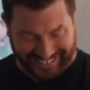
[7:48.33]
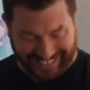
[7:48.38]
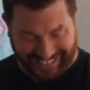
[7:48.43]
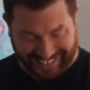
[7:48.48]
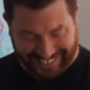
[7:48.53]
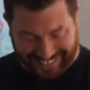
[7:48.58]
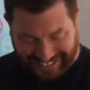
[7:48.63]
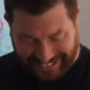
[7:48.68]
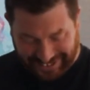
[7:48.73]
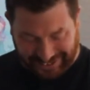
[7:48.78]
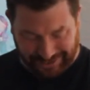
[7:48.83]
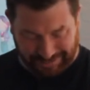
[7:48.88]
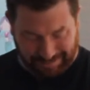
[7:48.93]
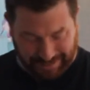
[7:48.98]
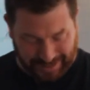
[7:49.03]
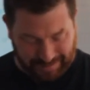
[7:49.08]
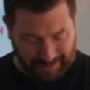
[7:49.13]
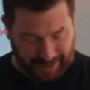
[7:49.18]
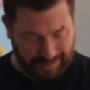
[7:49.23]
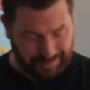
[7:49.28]
and they shall
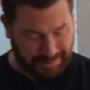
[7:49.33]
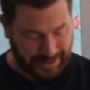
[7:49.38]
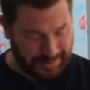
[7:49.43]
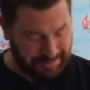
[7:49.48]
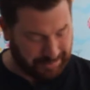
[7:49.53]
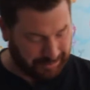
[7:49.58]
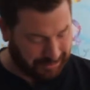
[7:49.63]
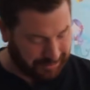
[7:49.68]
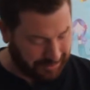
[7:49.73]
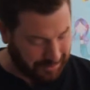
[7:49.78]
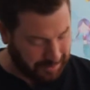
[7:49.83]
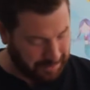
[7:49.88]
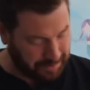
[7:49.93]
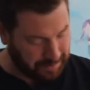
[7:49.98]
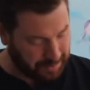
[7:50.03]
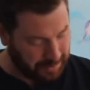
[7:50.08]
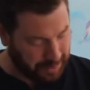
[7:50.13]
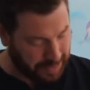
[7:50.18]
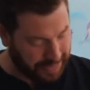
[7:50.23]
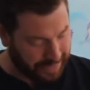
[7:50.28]
be my people.
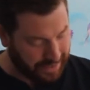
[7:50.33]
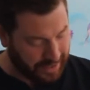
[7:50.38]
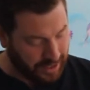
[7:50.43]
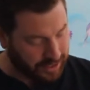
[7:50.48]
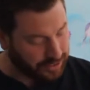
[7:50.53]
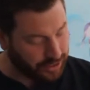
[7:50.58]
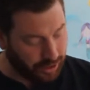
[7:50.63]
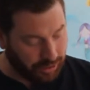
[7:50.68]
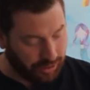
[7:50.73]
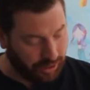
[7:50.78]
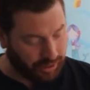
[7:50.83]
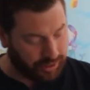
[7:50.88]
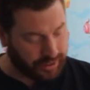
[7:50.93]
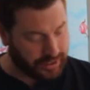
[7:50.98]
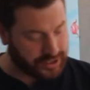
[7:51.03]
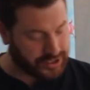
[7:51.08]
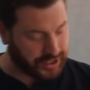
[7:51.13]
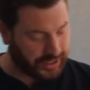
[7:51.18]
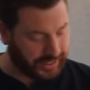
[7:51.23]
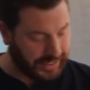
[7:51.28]
No
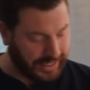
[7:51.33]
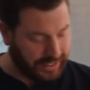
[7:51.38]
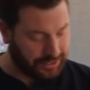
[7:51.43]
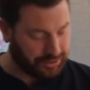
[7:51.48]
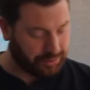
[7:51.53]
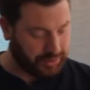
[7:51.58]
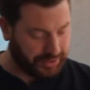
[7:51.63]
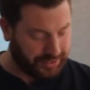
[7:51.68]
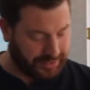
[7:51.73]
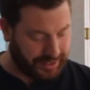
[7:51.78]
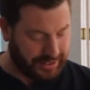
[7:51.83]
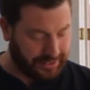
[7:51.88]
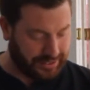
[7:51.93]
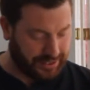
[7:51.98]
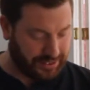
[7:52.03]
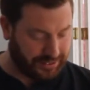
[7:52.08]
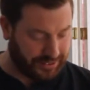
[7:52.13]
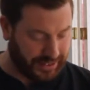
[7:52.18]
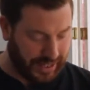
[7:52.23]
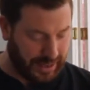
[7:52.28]
longer shall each one teach
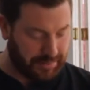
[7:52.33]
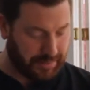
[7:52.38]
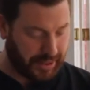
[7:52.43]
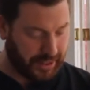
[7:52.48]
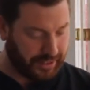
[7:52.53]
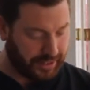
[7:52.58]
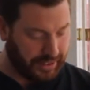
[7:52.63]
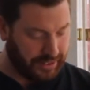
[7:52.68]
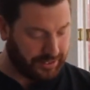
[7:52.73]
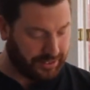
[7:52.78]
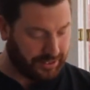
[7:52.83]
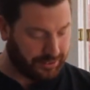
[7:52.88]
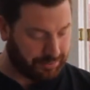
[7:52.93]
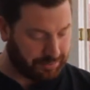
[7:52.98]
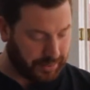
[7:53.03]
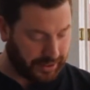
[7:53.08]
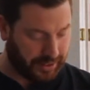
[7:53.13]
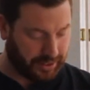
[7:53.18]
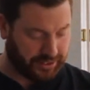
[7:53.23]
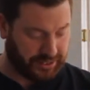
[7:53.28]
his neighbor and each his
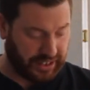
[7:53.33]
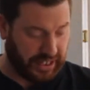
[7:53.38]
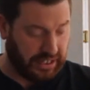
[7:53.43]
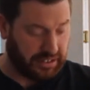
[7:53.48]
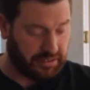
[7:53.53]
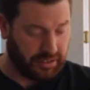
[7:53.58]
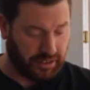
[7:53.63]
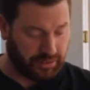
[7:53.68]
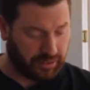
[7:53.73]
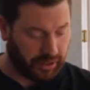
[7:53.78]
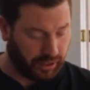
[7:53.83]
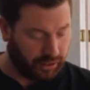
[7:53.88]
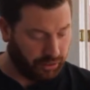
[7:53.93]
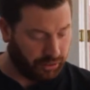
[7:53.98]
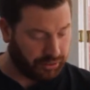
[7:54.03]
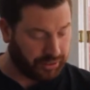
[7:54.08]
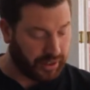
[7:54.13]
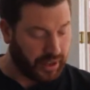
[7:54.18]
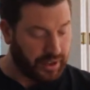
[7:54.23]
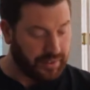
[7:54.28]
brother, saying, Know the
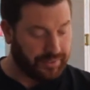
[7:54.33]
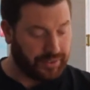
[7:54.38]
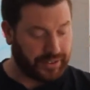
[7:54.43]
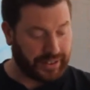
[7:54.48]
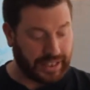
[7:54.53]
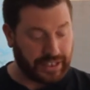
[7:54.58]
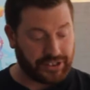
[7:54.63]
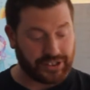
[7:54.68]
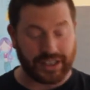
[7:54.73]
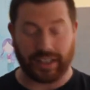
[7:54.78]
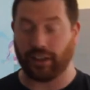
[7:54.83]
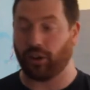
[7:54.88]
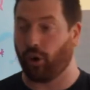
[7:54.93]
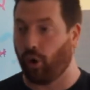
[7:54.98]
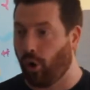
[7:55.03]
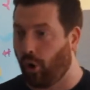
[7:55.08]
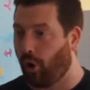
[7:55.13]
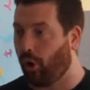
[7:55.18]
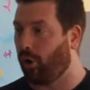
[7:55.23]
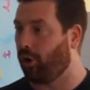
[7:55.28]
Lord, for they shall
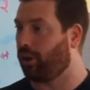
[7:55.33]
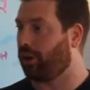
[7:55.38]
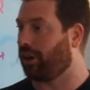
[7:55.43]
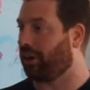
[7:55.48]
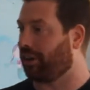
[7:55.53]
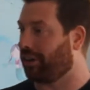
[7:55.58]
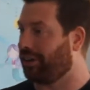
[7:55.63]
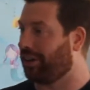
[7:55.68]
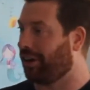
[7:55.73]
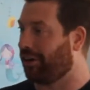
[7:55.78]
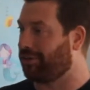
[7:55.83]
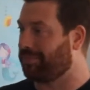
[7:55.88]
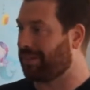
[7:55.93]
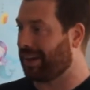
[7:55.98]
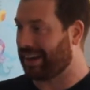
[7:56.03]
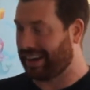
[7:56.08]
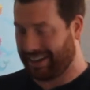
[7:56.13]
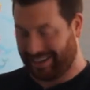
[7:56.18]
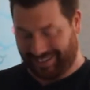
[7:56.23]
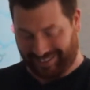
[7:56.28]
all know
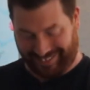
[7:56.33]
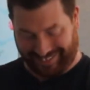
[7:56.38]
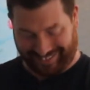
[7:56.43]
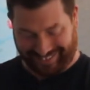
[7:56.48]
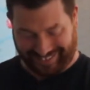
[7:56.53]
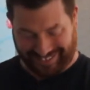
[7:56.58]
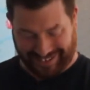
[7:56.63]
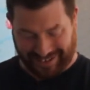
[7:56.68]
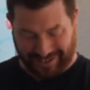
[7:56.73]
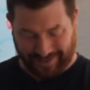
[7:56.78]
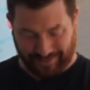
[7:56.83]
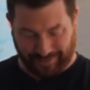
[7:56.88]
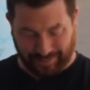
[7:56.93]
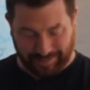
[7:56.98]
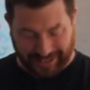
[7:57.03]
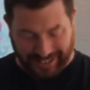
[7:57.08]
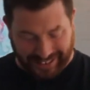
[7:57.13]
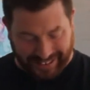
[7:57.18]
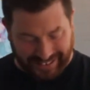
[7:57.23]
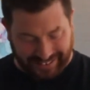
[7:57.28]
me. From
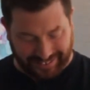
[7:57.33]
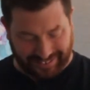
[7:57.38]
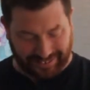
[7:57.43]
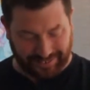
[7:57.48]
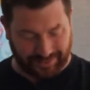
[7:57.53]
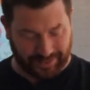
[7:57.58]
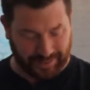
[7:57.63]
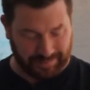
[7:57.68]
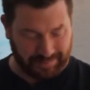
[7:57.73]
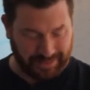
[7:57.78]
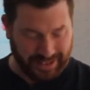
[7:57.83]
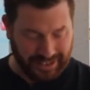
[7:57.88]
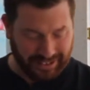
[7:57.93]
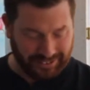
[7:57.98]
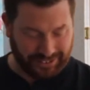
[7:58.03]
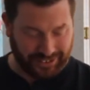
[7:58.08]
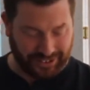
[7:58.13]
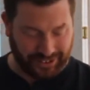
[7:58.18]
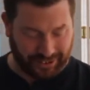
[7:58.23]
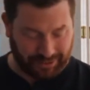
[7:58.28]
the least of them
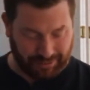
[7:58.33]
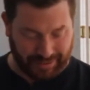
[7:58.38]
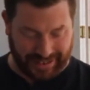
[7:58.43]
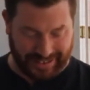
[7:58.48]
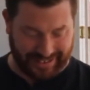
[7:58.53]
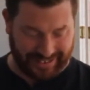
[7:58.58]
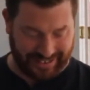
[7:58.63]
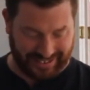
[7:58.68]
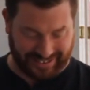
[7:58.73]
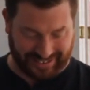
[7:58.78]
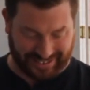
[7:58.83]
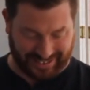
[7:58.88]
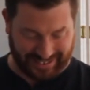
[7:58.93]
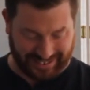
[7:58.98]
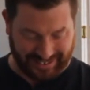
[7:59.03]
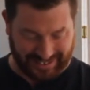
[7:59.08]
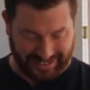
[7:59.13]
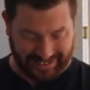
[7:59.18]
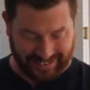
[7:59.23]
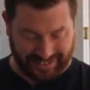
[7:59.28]
to the greatest,
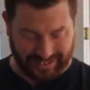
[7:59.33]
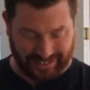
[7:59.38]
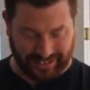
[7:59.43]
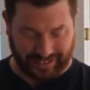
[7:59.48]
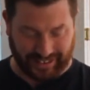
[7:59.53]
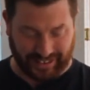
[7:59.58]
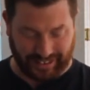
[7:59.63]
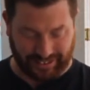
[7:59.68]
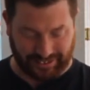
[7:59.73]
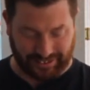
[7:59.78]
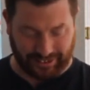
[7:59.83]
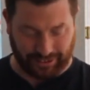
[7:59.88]
declares